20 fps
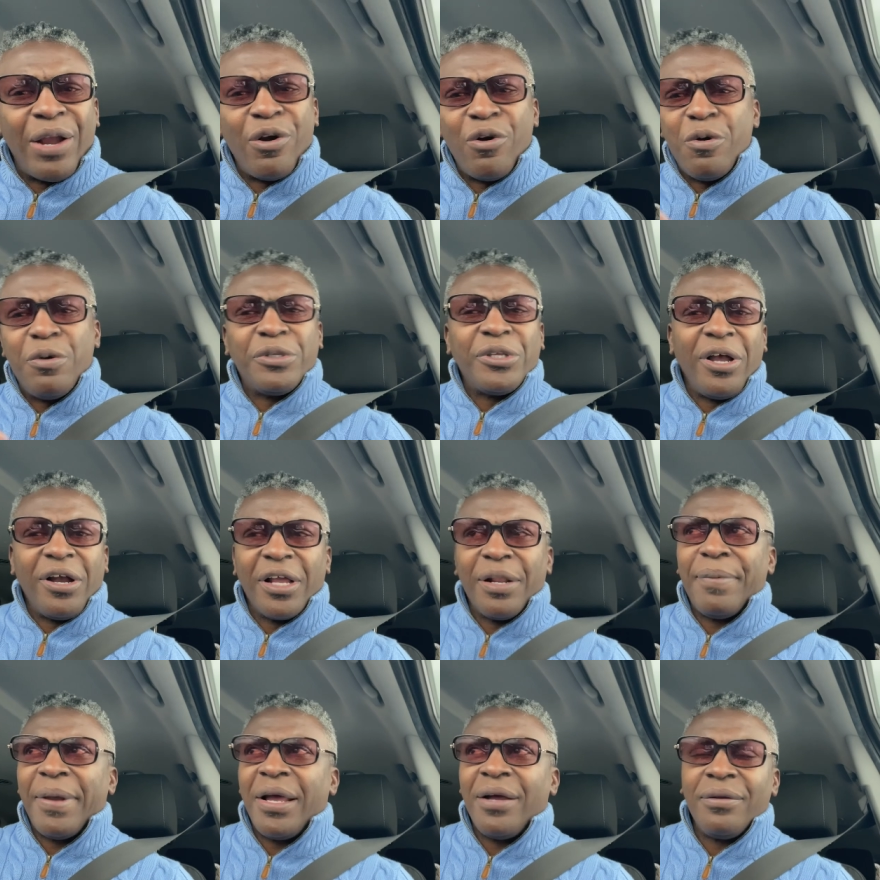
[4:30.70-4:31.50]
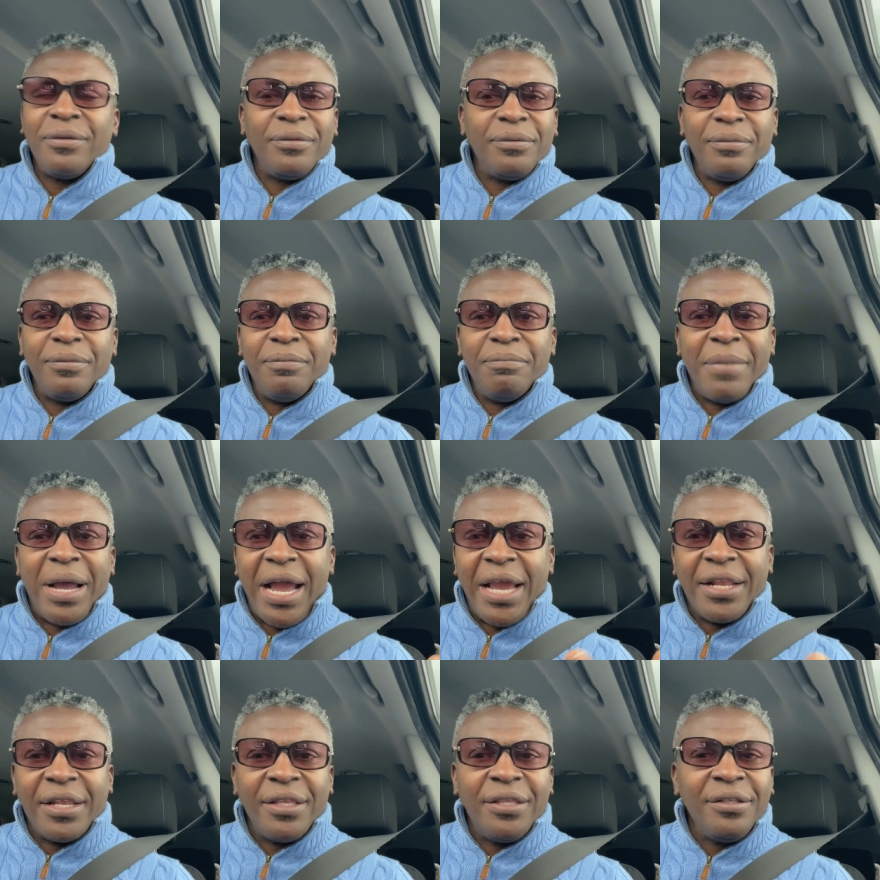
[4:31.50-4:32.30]
who we're talking about,
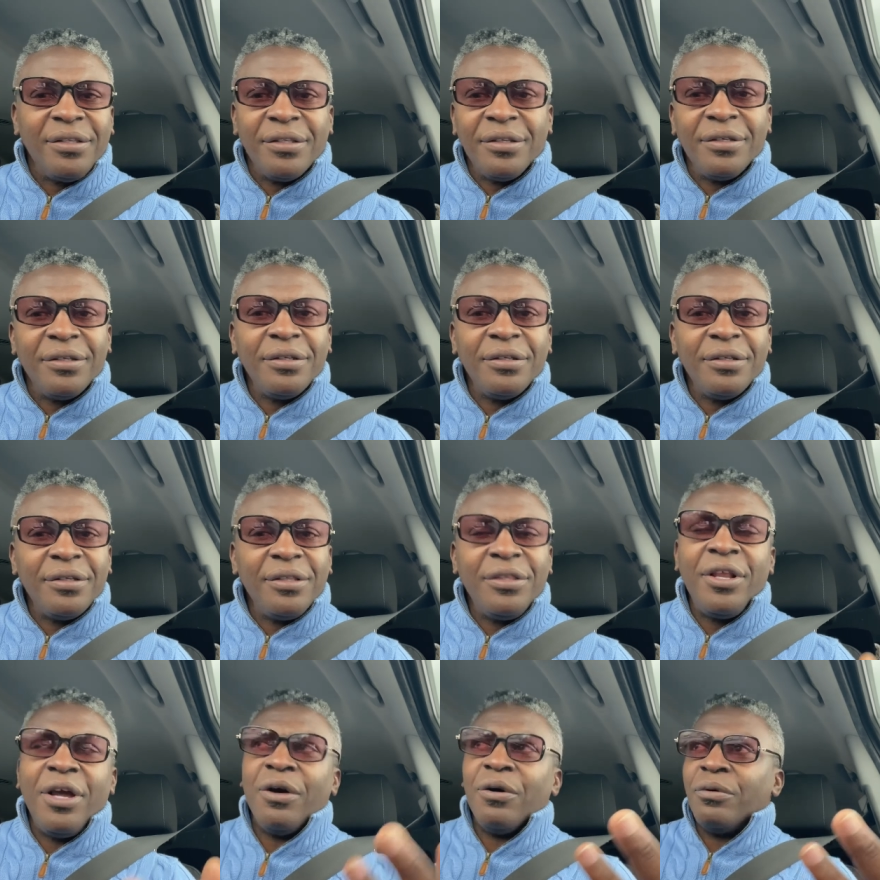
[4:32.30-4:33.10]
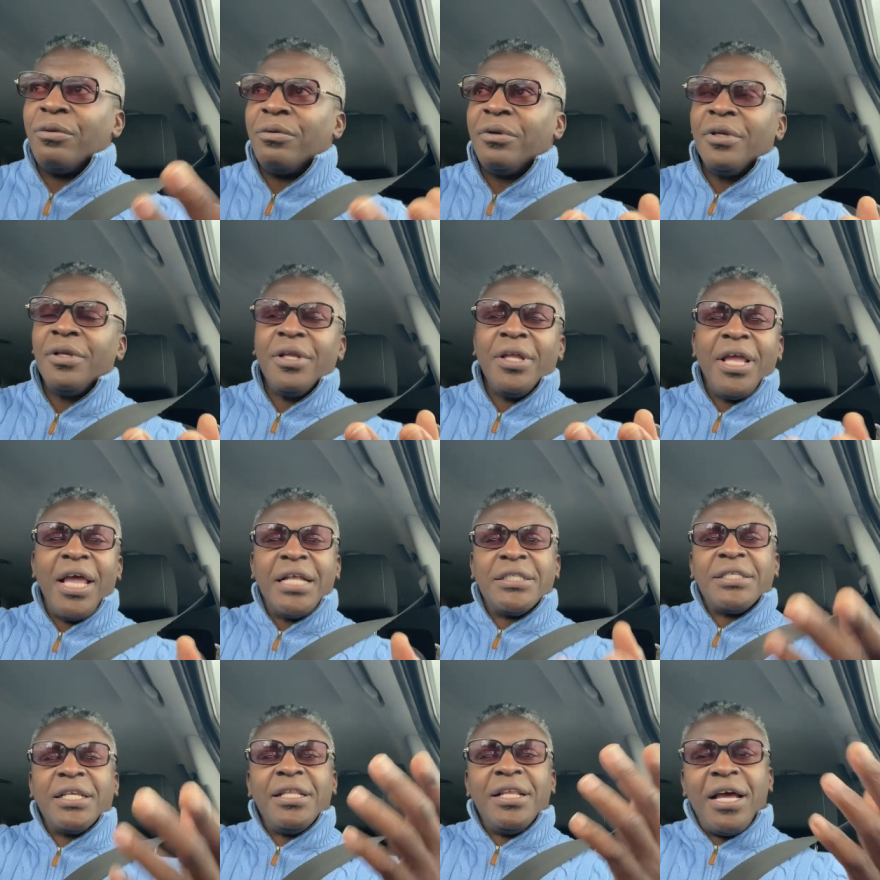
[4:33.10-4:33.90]
Biden? No,
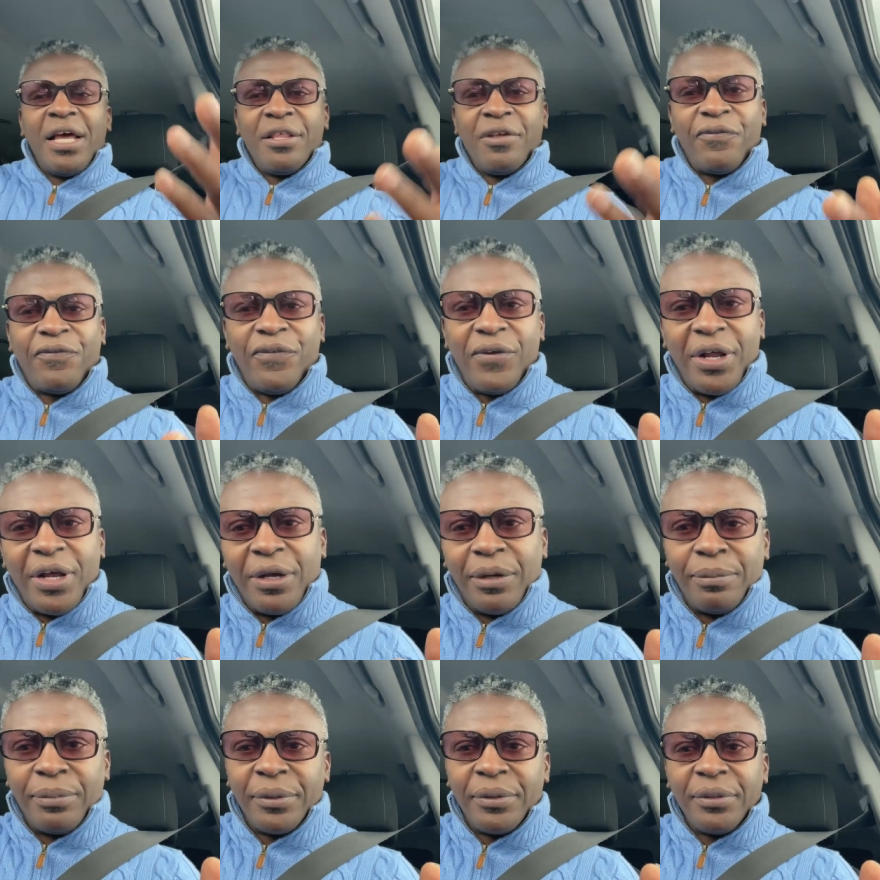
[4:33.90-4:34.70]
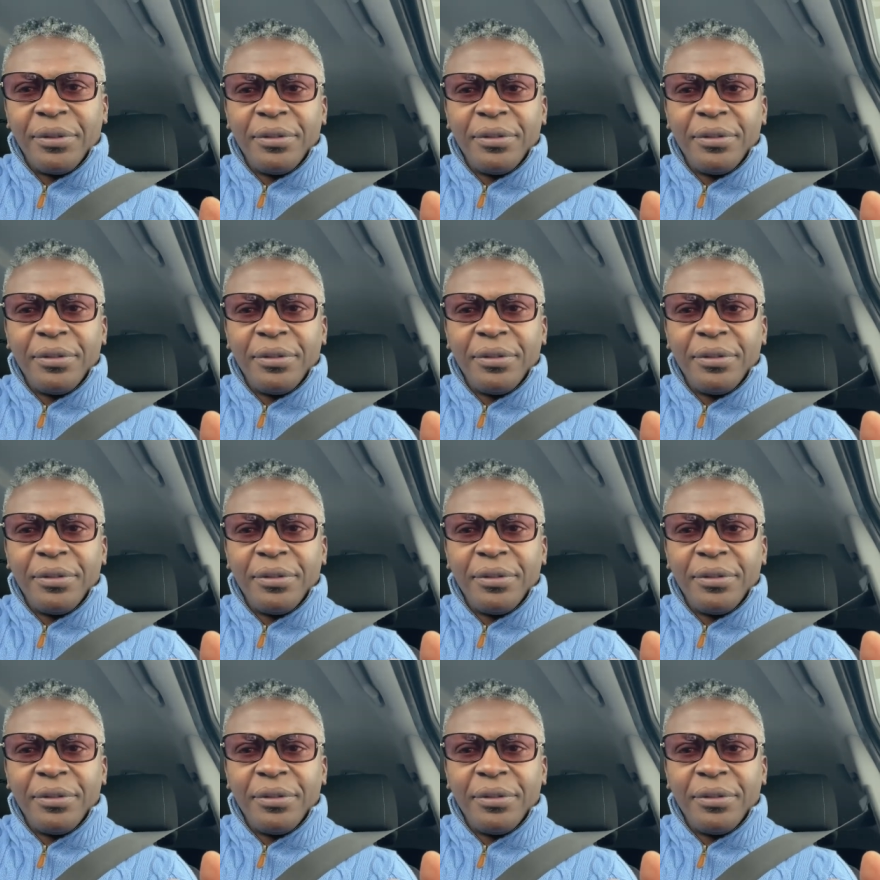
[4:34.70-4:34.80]
it's another flub.